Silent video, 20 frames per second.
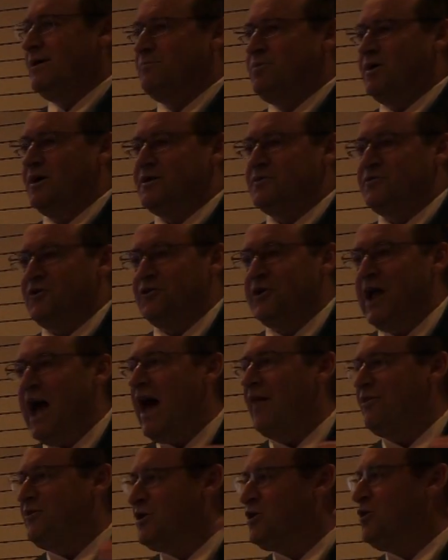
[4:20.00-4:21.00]
But they're
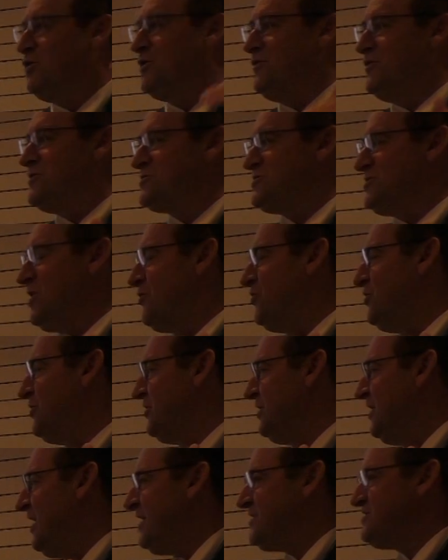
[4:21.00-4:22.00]
not. They're
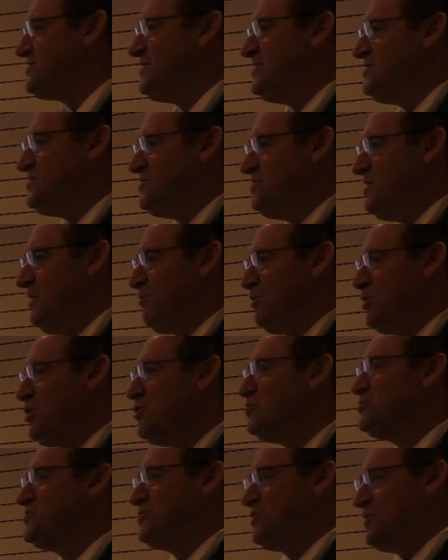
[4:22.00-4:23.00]
starting the next season at
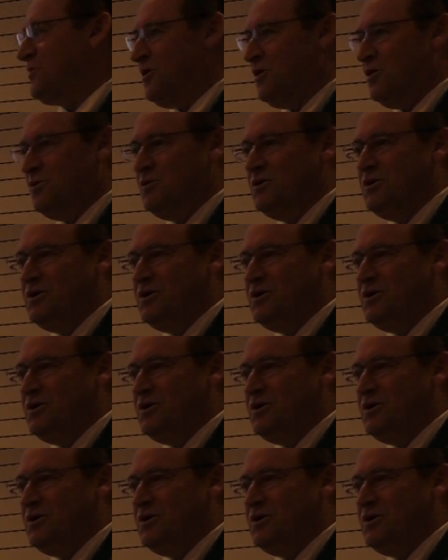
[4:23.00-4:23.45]
below zero.